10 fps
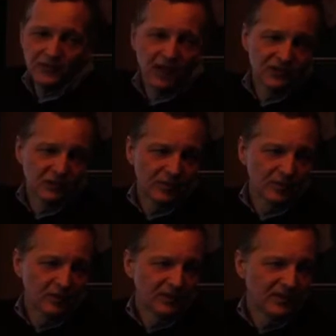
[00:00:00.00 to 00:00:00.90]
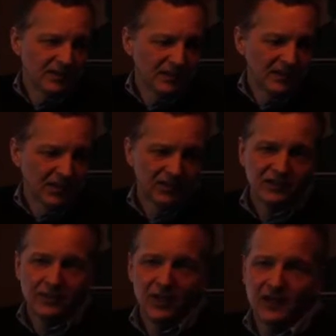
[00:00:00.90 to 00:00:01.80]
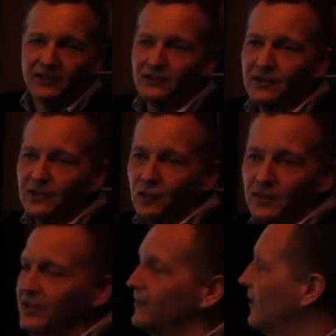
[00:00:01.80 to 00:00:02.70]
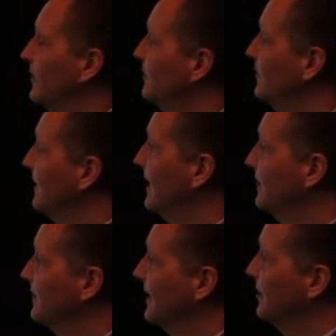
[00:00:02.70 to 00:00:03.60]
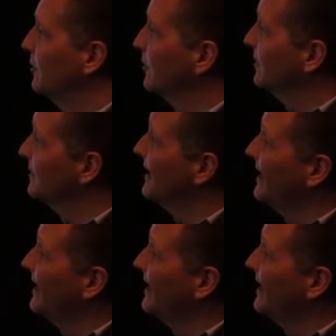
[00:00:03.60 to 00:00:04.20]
foster and promote the arts of the province for the enjoyment of all Newfoundlanders and Labradorians.